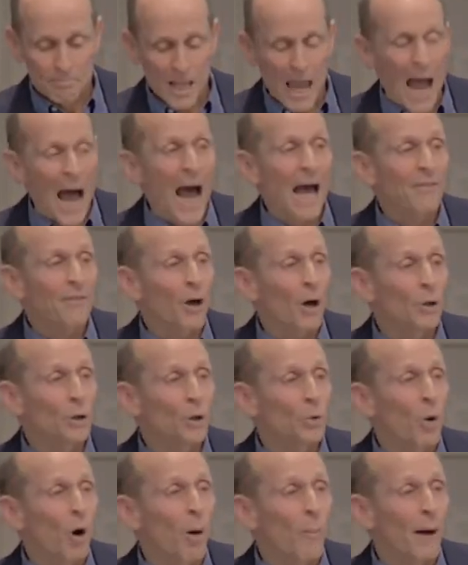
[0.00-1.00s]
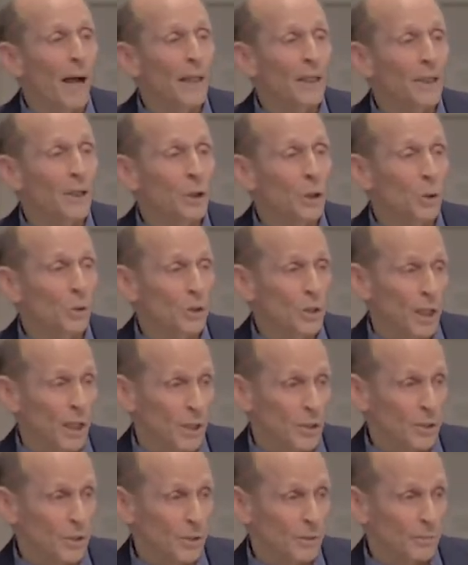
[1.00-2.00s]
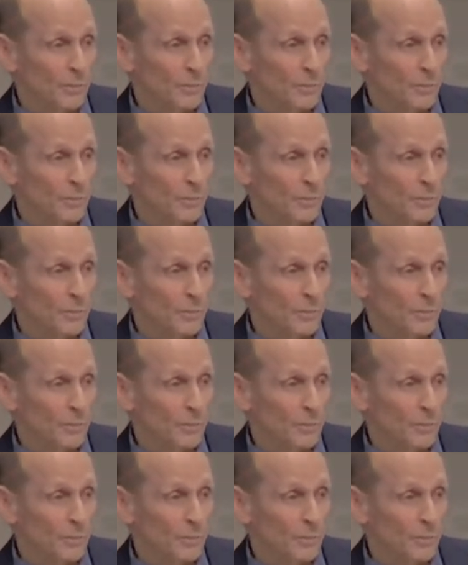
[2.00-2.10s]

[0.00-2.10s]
I thought you all could use this.